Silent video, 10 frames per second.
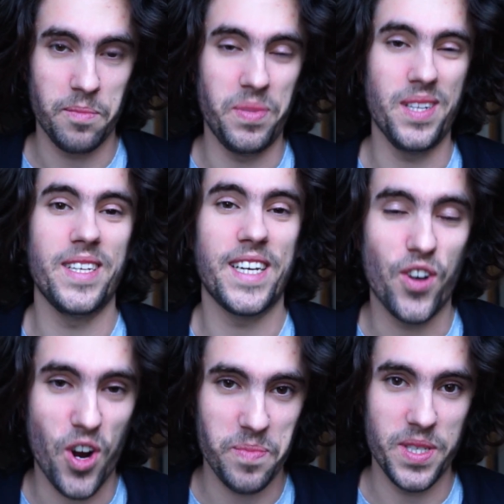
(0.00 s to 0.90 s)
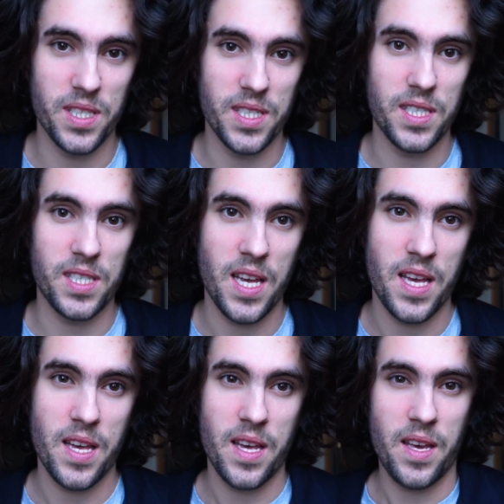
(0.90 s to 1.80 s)
building an art business.
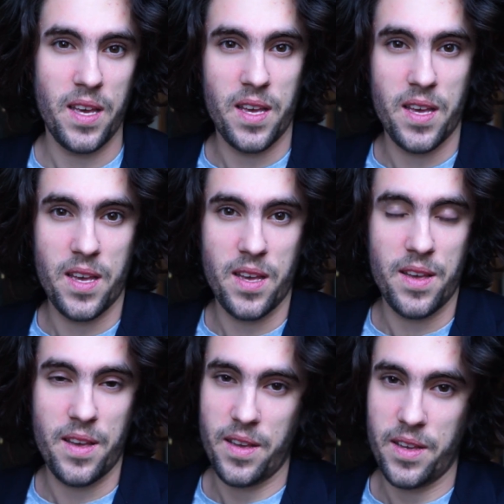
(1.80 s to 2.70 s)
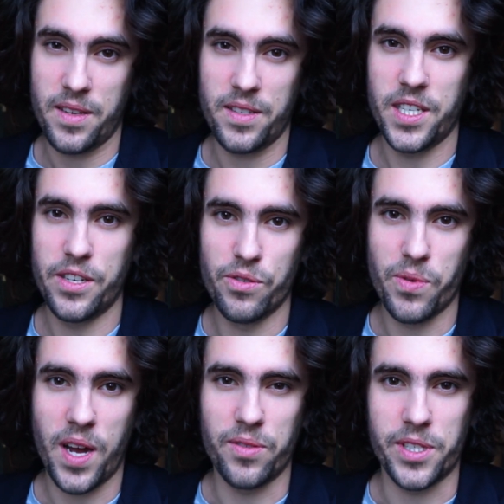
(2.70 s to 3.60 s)
See you
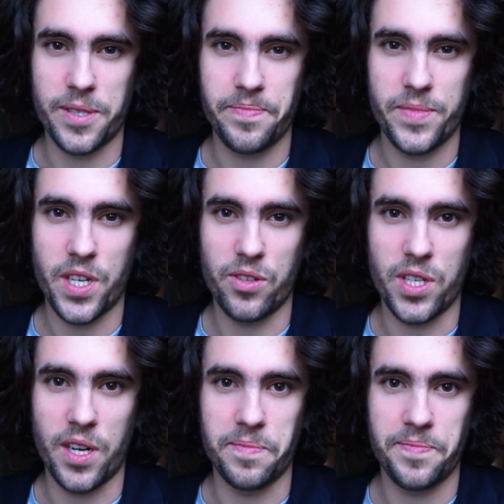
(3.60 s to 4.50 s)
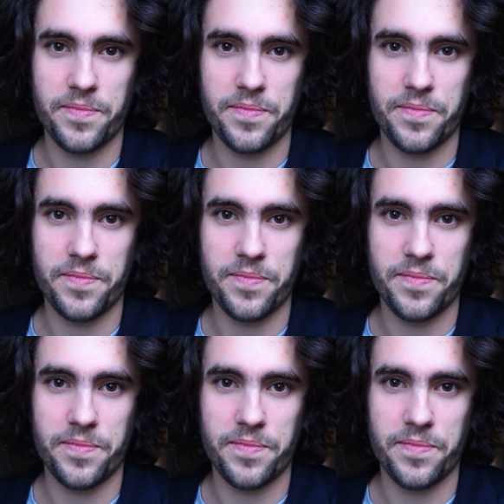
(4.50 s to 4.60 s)
around. Ciao, ciao.